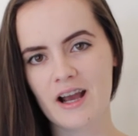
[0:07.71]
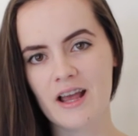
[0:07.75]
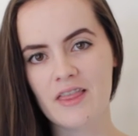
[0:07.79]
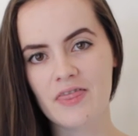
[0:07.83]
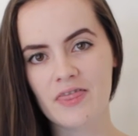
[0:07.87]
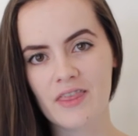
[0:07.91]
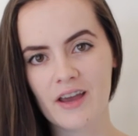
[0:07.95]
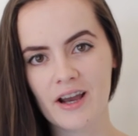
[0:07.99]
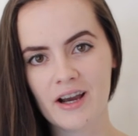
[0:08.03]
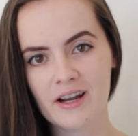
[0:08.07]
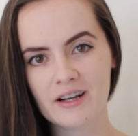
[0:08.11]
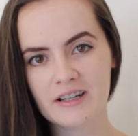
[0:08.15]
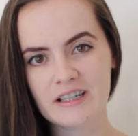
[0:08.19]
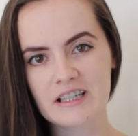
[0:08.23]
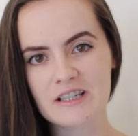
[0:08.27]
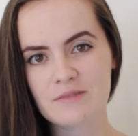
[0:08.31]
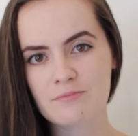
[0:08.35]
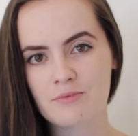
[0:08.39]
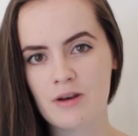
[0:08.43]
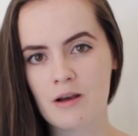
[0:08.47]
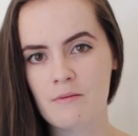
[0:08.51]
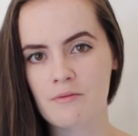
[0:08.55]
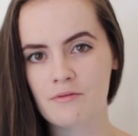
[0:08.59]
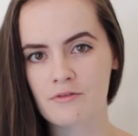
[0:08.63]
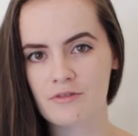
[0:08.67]
and that is
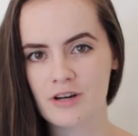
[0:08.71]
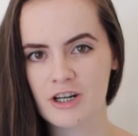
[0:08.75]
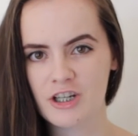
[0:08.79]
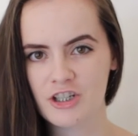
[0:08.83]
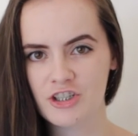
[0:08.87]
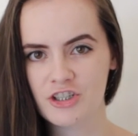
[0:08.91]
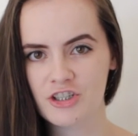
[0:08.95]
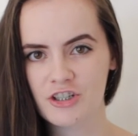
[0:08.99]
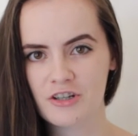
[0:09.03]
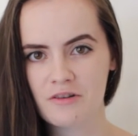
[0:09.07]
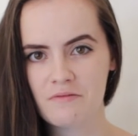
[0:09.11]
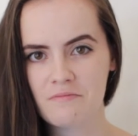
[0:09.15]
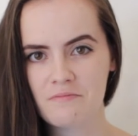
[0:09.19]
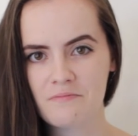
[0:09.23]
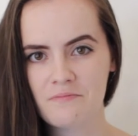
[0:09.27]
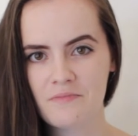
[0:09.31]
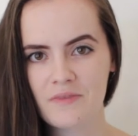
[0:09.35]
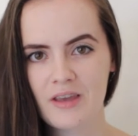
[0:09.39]
preparation.